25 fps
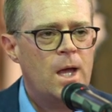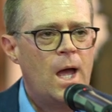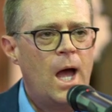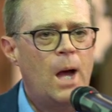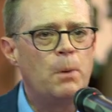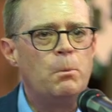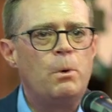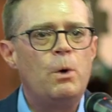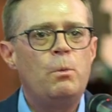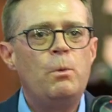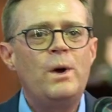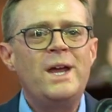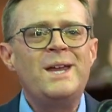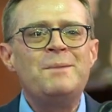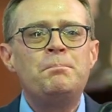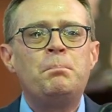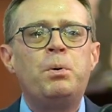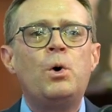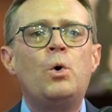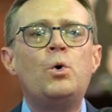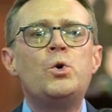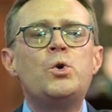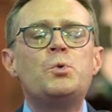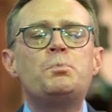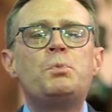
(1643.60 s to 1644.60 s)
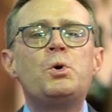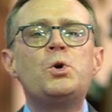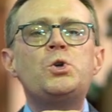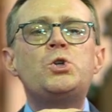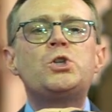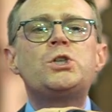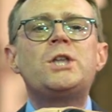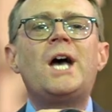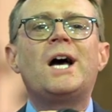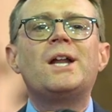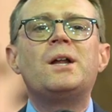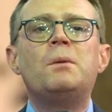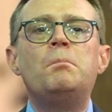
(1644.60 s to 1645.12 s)
And when we
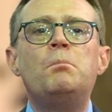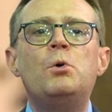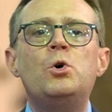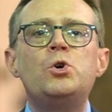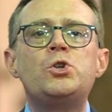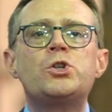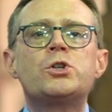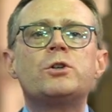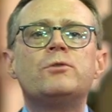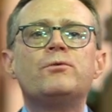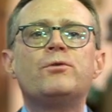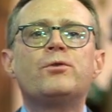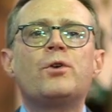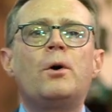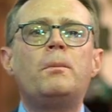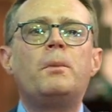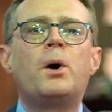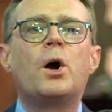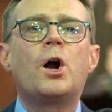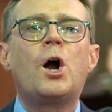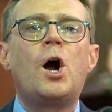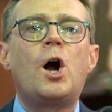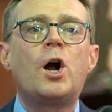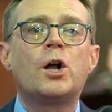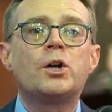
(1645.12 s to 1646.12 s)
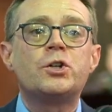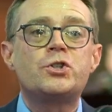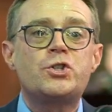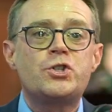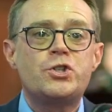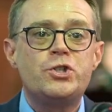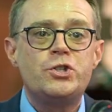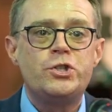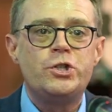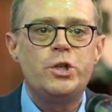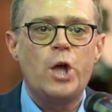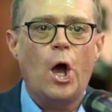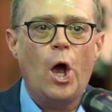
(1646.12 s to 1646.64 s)
push that emotion from our
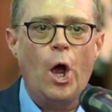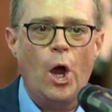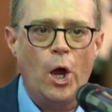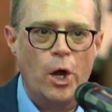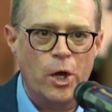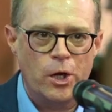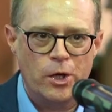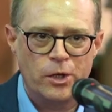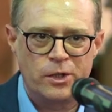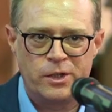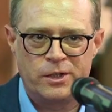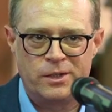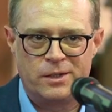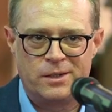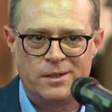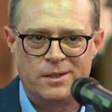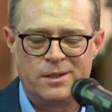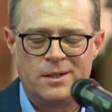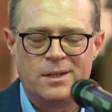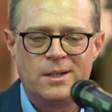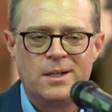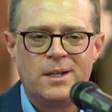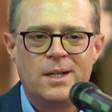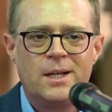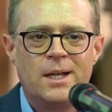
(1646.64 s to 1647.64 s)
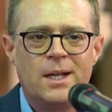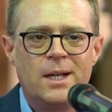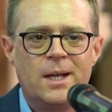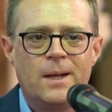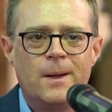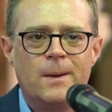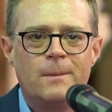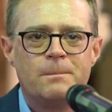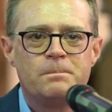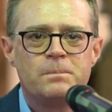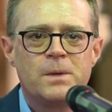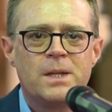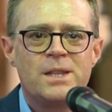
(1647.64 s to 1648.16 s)
hearts down,
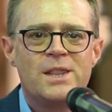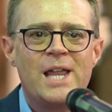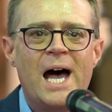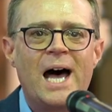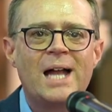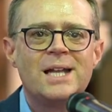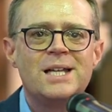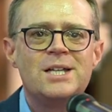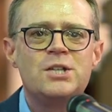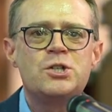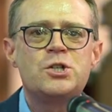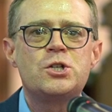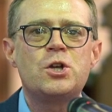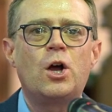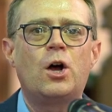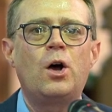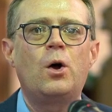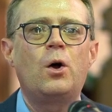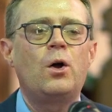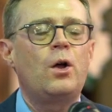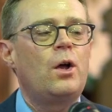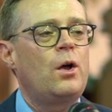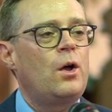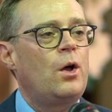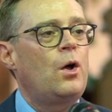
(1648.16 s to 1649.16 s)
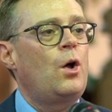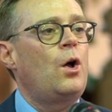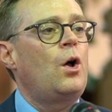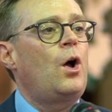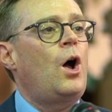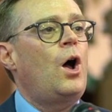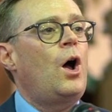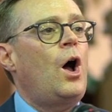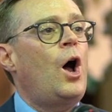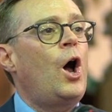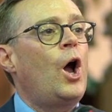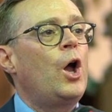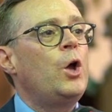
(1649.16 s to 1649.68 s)
that is
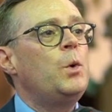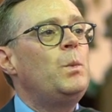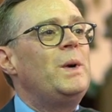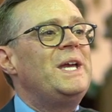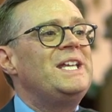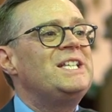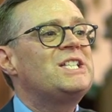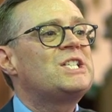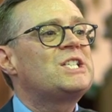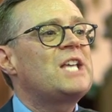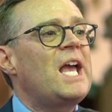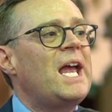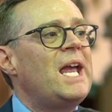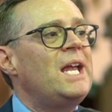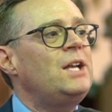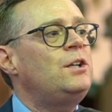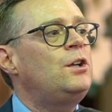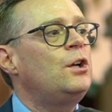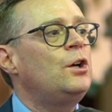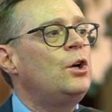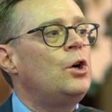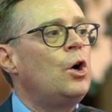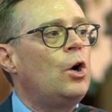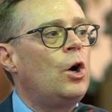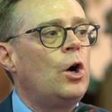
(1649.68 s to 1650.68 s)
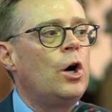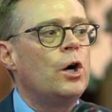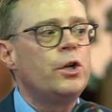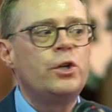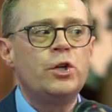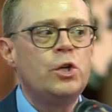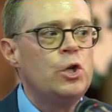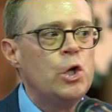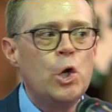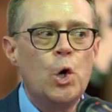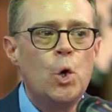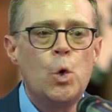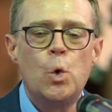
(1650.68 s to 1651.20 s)
how we say to
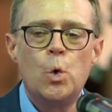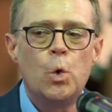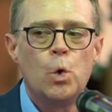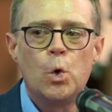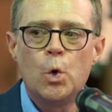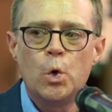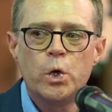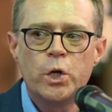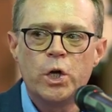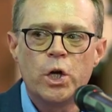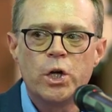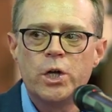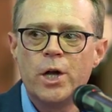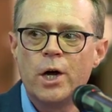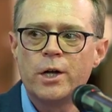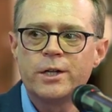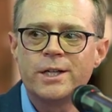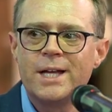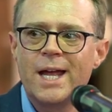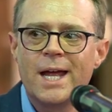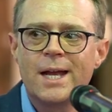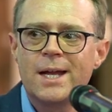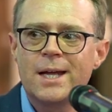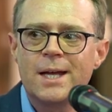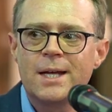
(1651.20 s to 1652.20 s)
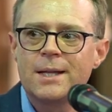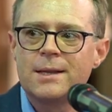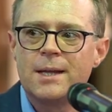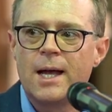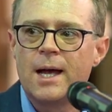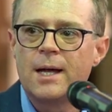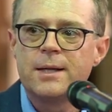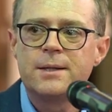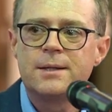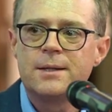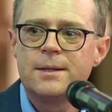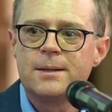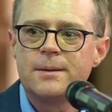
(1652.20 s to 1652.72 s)
God, "No, you're not getting at
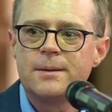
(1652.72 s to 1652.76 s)
that."